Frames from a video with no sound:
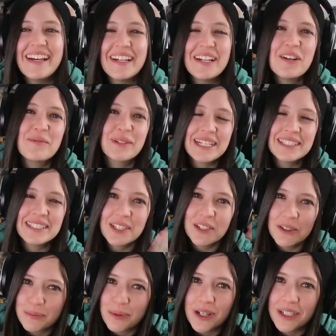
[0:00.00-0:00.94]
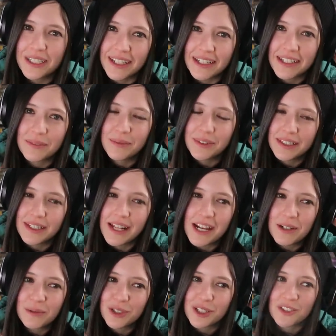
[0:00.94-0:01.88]
Yeah, no, but that's a good point. Like
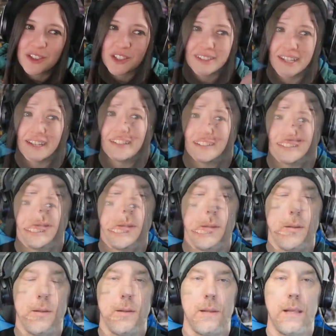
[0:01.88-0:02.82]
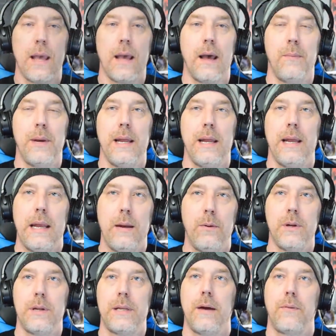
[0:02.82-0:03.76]
Ned would understand, I think. Yeah, I mean, he,
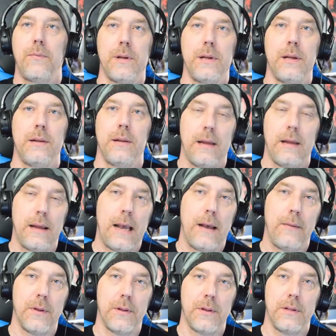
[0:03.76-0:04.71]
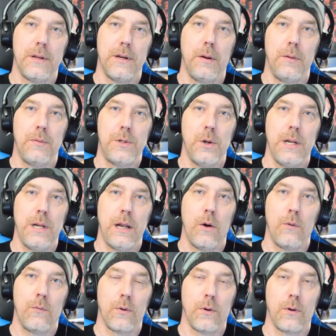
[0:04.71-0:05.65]
he would definitely have the you know duty
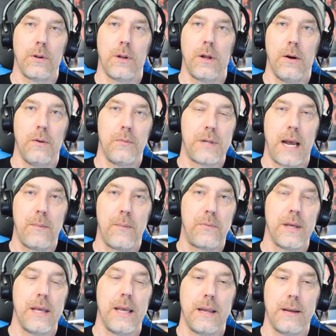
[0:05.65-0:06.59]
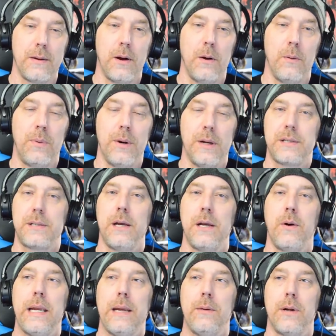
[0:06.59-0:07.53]
over love type thing, you know, but
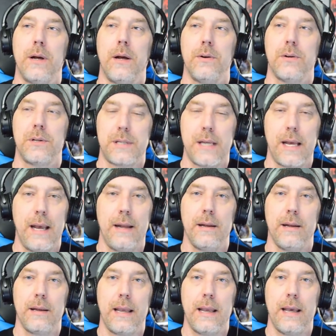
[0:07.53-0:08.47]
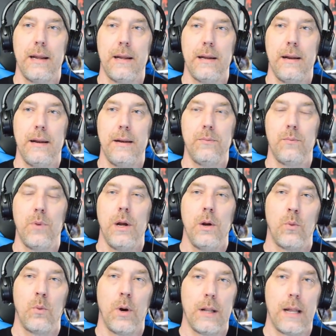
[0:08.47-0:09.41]
still he would understand and get it and
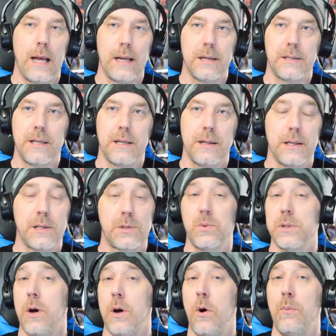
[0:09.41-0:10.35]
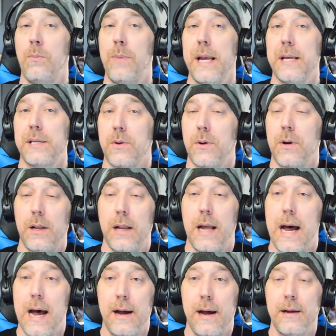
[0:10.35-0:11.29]
realize that this was all based on a
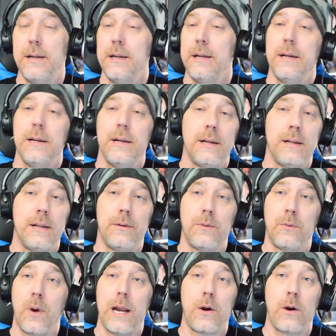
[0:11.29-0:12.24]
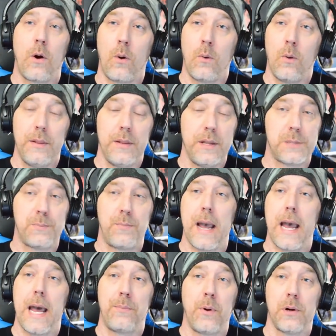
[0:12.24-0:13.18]
lie Rhaegar wasn't this
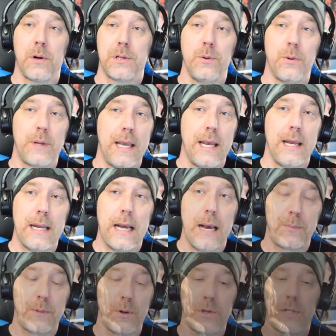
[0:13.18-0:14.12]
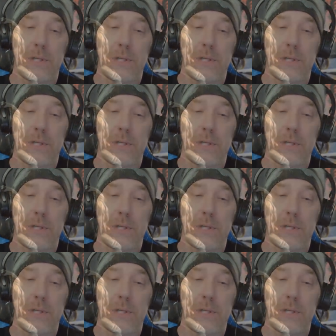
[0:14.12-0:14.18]
bad person who kidnapped her.